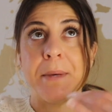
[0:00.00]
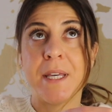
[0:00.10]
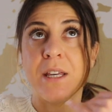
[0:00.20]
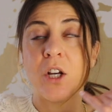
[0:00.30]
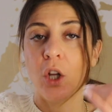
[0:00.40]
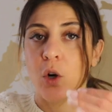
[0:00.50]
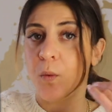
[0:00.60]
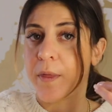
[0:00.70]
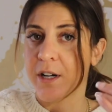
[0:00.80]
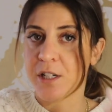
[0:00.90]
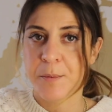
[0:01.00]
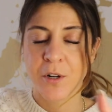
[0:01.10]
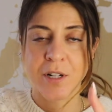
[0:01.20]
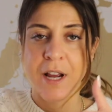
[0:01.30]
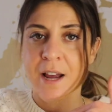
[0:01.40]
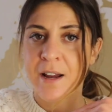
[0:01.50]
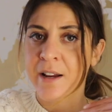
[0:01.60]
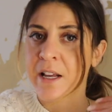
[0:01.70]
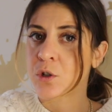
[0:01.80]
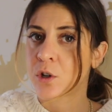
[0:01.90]
be alone with their spirit
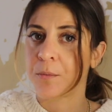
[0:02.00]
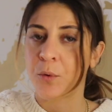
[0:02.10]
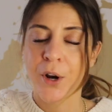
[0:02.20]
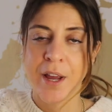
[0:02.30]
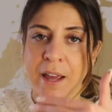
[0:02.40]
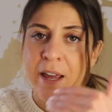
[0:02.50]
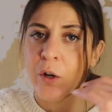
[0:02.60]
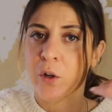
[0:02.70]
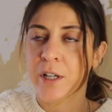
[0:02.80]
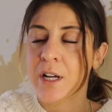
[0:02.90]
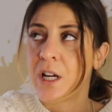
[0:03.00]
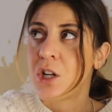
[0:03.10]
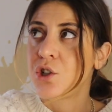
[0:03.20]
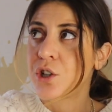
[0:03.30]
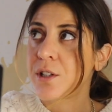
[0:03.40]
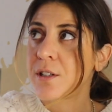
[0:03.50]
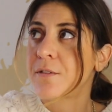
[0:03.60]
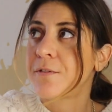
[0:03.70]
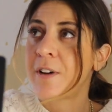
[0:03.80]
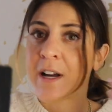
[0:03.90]
guides or pray or
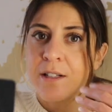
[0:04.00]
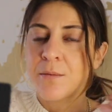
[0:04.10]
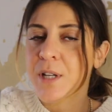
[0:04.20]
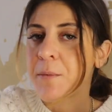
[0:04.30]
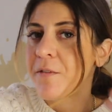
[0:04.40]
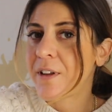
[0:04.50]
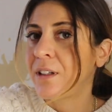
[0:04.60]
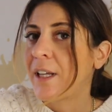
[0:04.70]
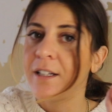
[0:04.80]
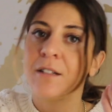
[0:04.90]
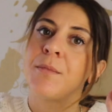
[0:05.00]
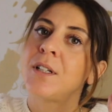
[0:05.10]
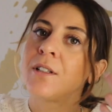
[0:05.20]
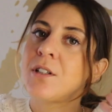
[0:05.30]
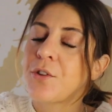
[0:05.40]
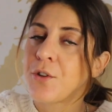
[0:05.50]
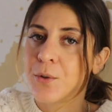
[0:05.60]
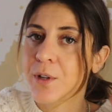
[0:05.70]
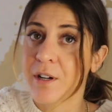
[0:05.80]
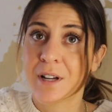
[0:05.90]
just find some type of enlightenment
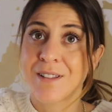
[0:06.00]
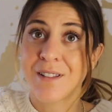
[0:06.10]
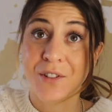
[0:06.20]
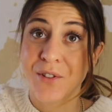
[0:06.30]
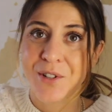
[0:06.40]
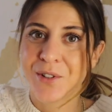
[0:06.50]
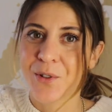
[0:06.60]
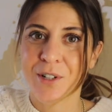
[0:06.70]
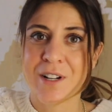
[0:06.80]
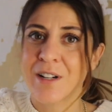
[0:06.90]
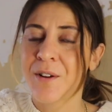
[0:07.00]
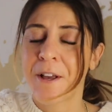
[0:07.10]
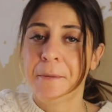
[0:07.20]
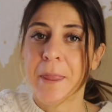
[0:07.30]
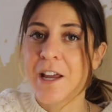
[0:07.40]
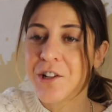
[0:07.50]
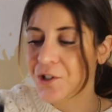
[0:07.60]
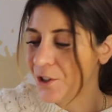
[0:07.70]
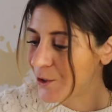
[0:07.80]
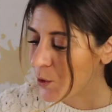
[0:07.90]
through their ancestors or their
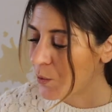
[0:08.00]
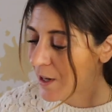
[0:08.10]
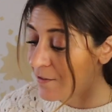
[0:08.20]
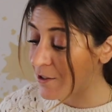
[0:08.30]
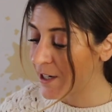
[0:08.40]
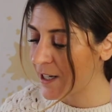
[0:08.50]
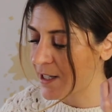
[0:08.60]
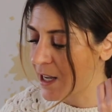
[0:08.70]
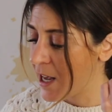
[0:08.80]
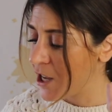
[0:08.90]
angels or whatever it is.